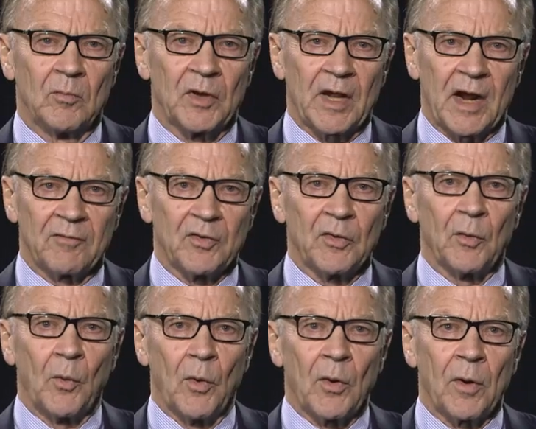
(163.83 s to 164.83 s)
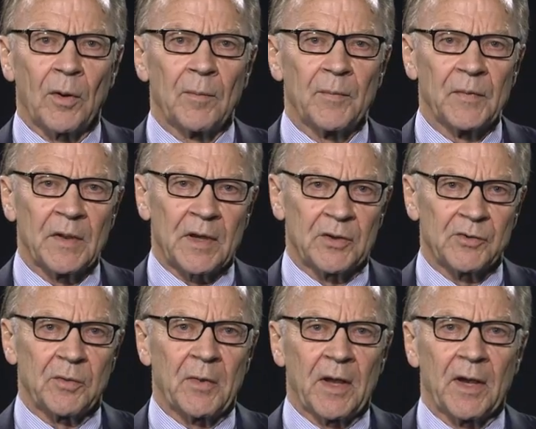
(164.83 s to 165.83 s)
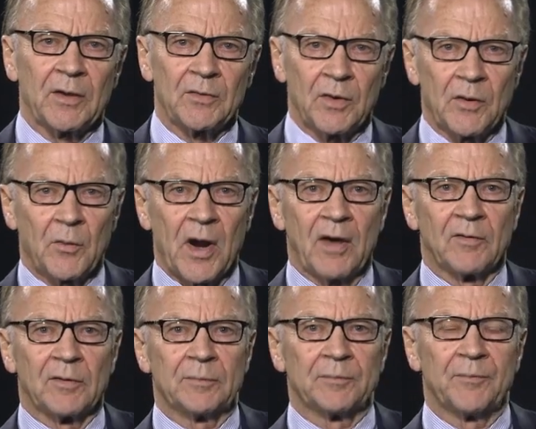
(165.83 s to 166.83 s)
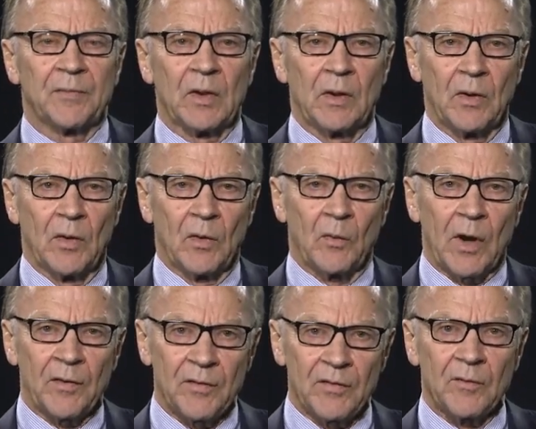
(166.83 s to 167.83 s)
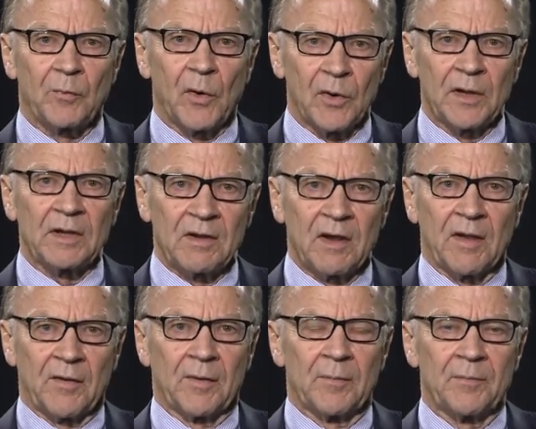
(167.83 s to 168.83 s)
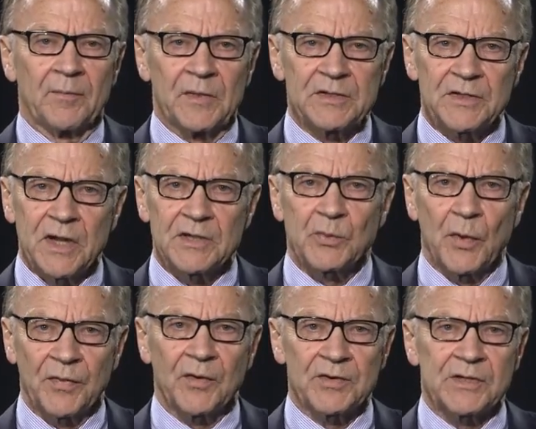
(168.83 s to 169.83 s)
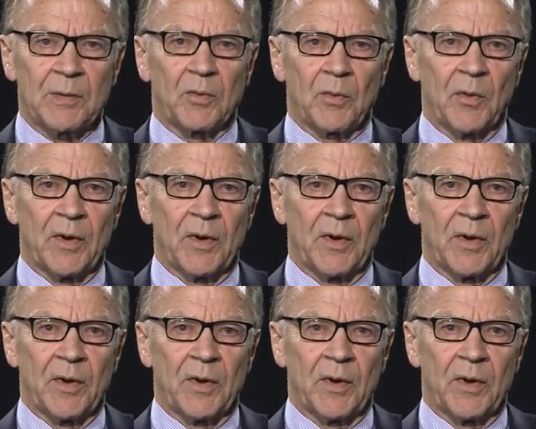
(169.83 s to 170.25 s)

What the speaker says: But after the war, the country began to unravel. Rather than pulling together, the states went their separate